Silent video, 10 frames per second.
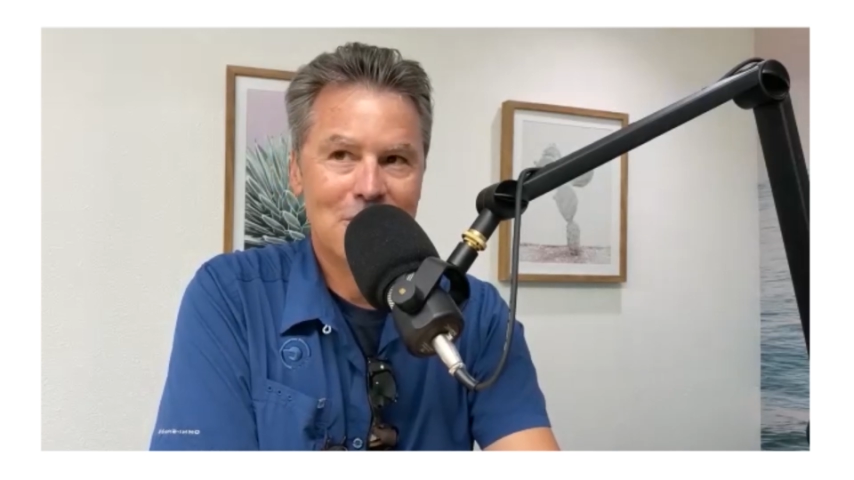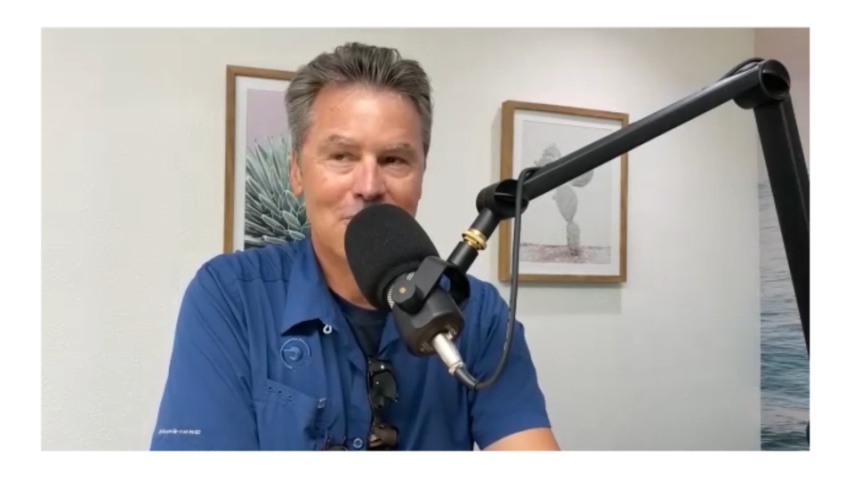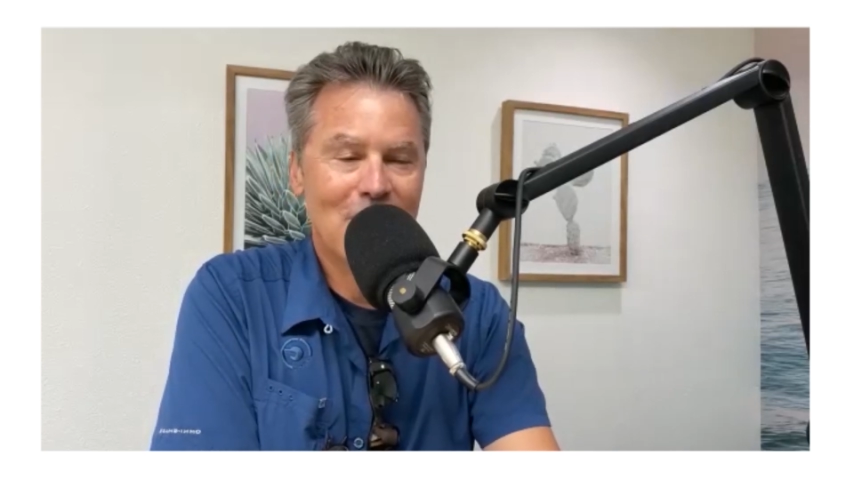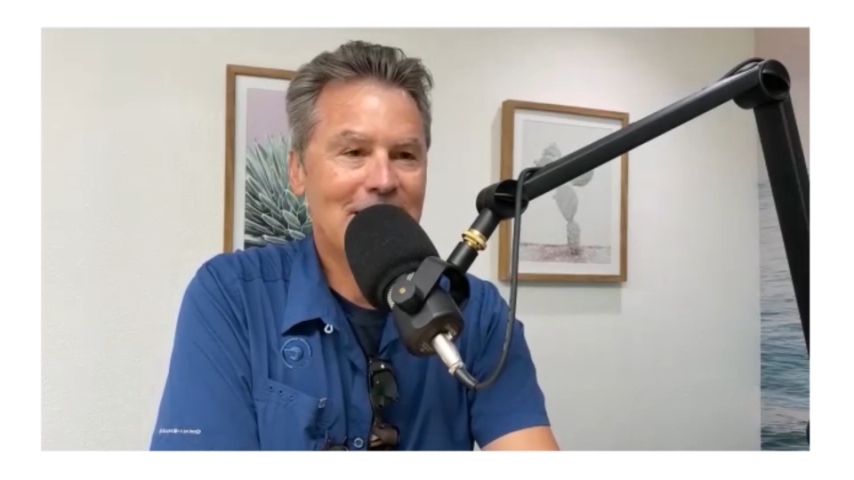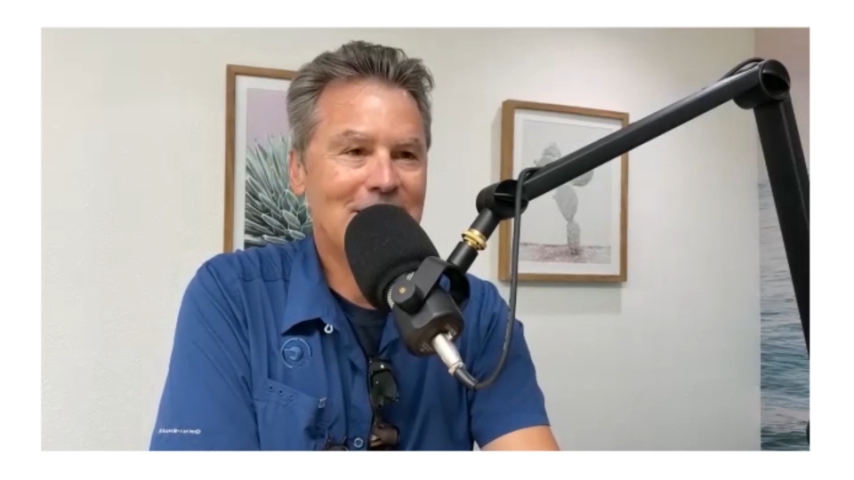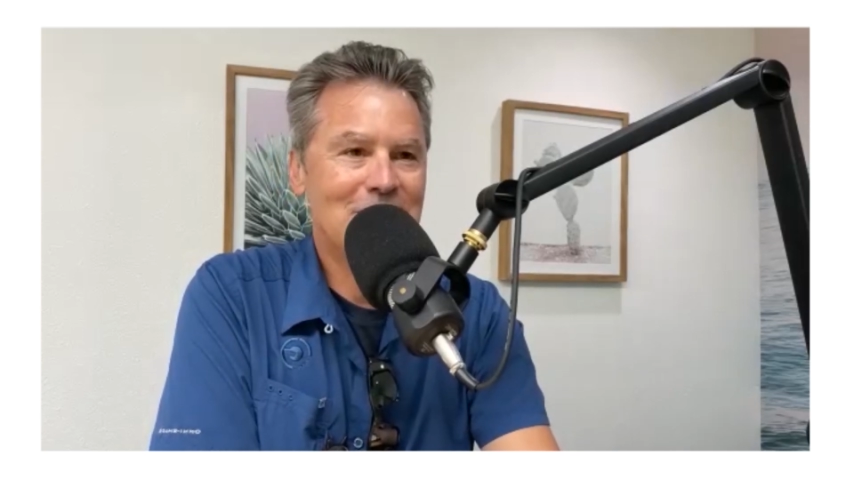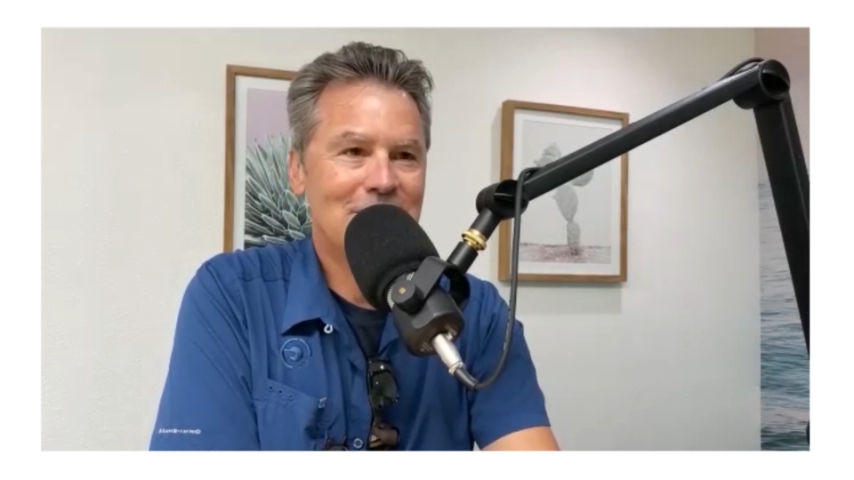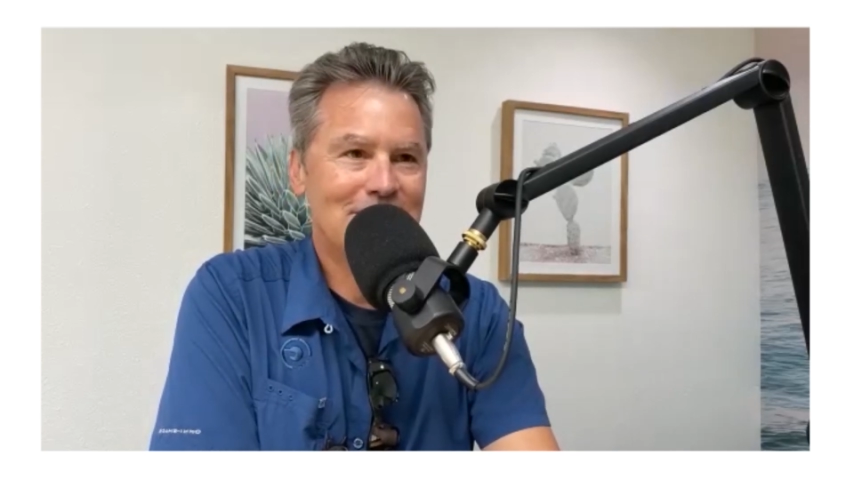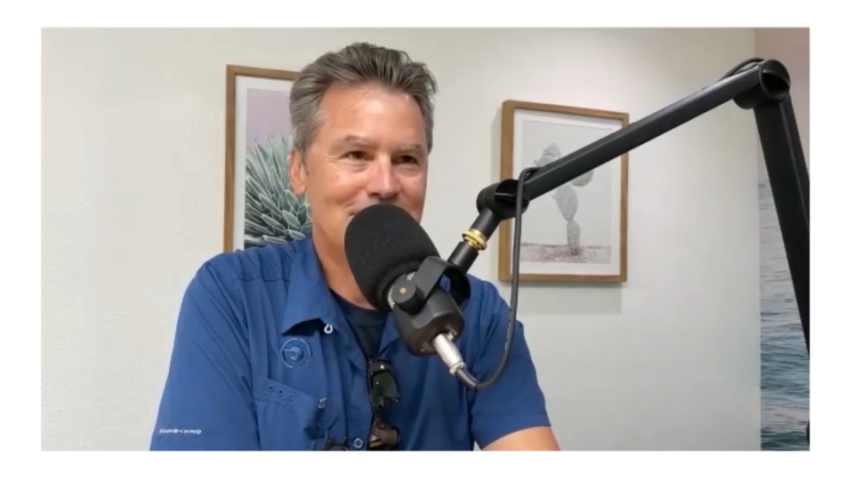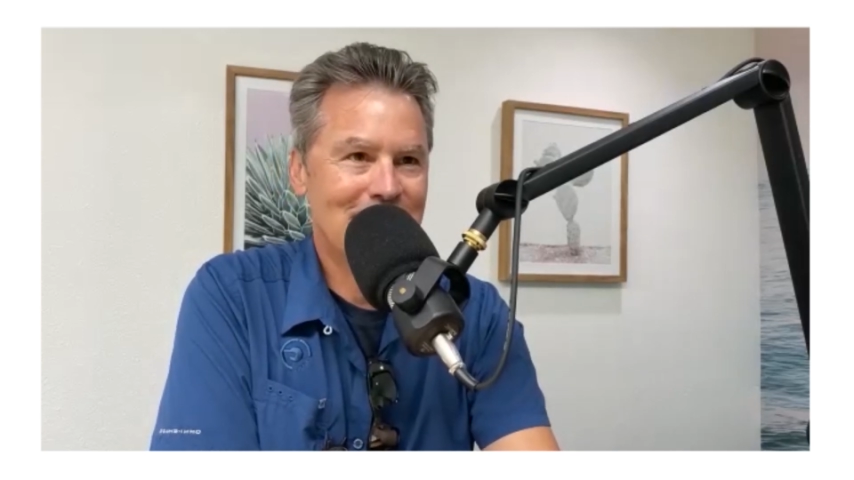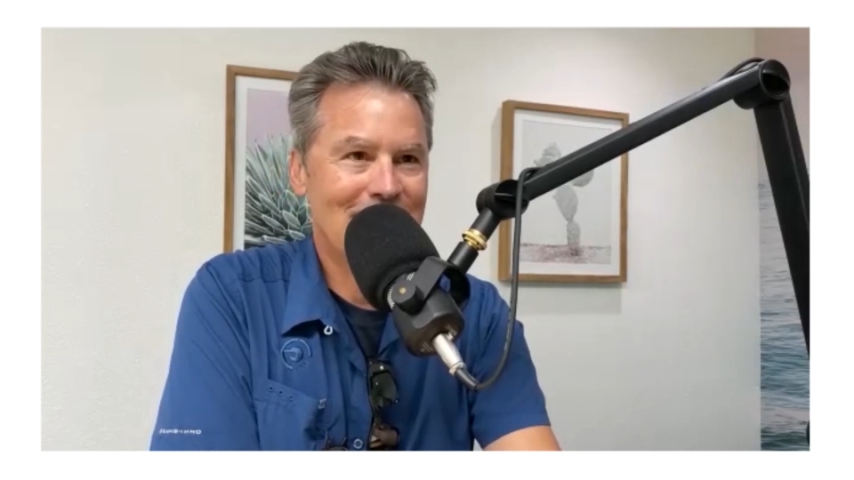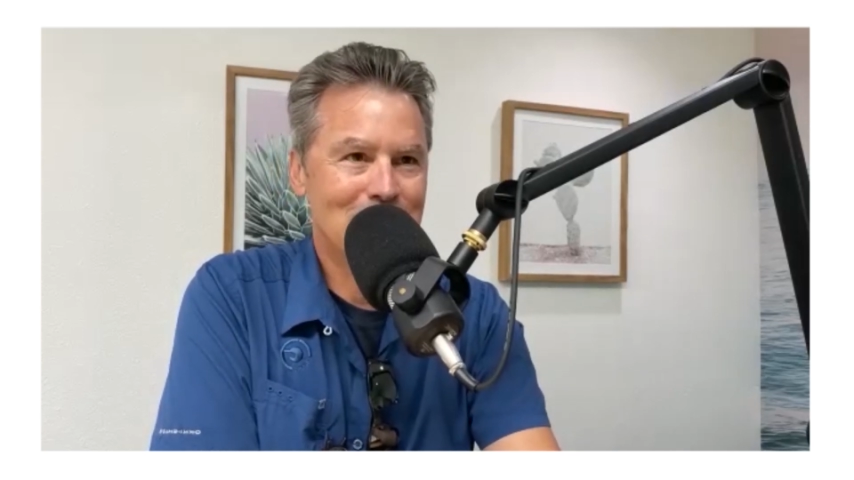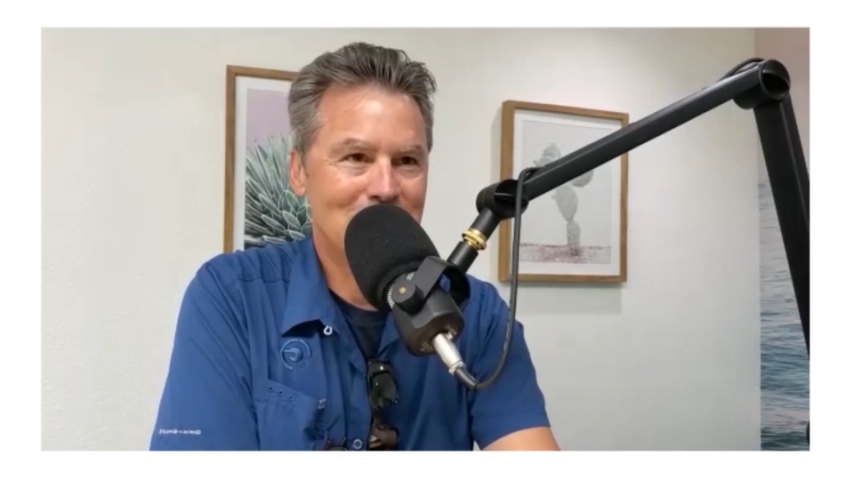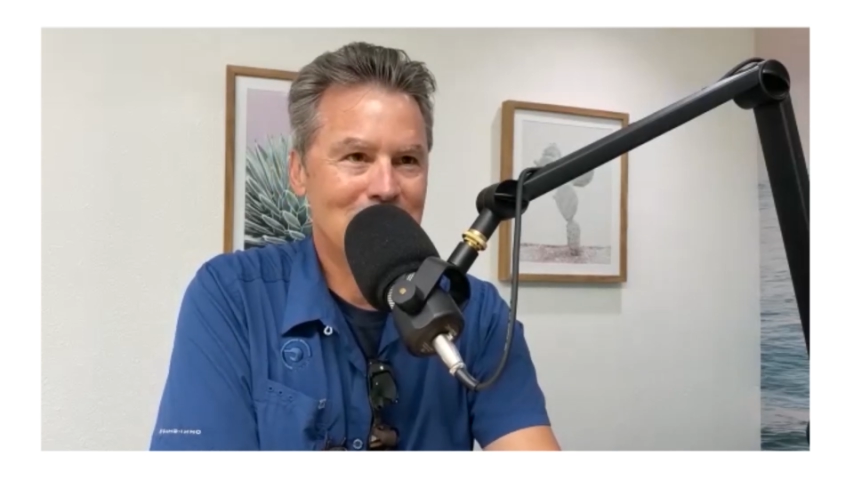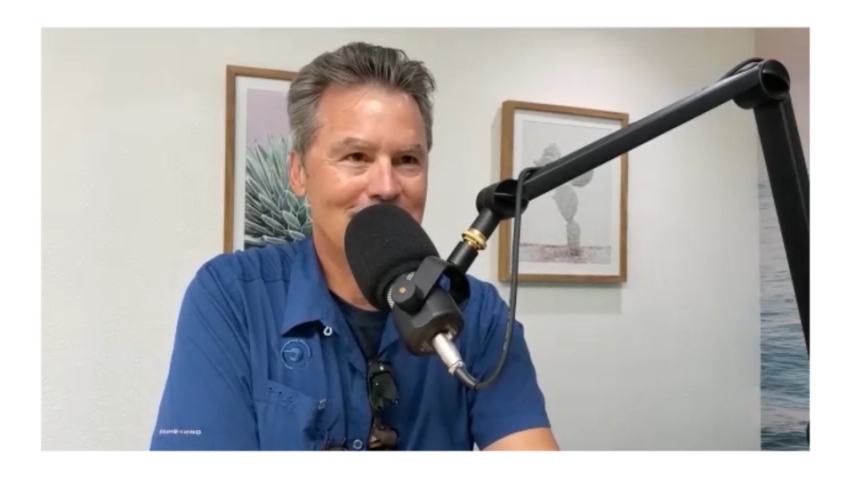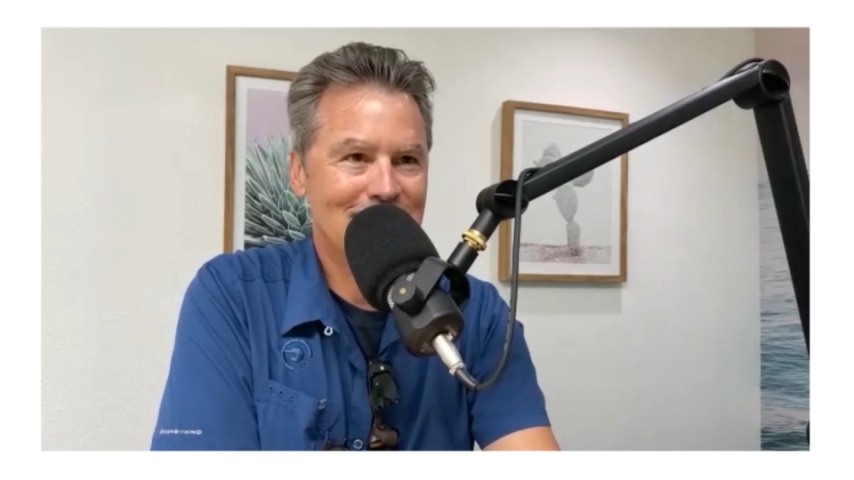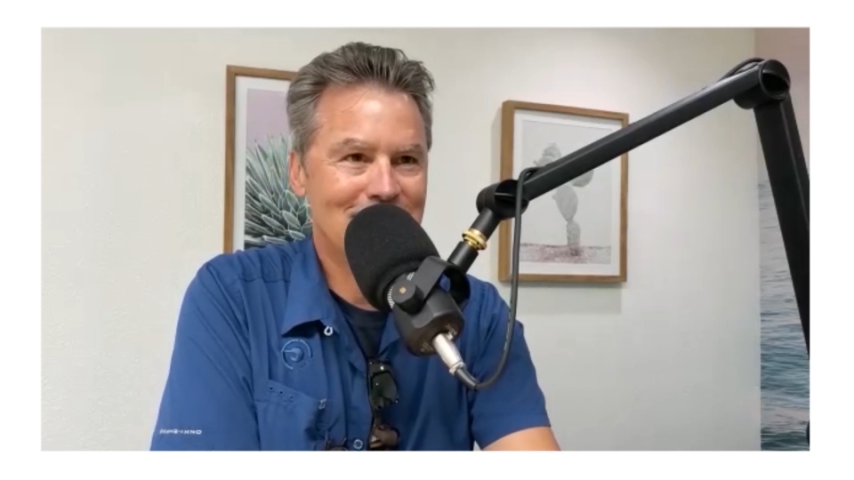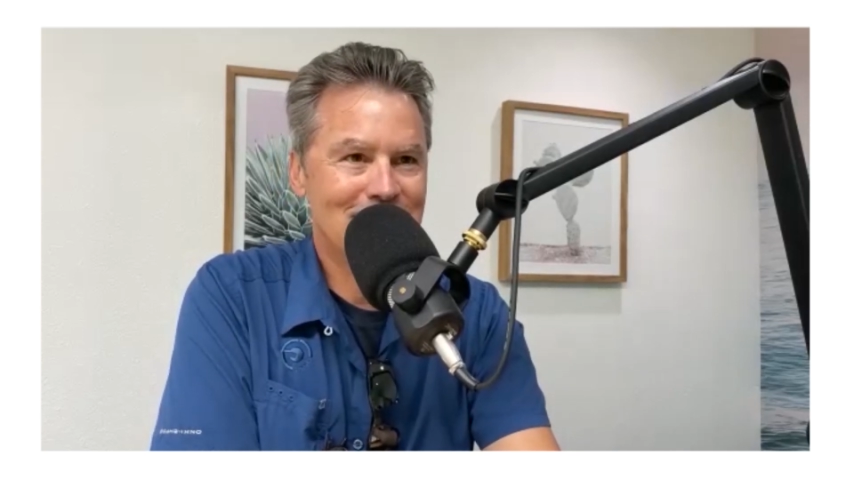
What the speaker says: the Frankenstein machines.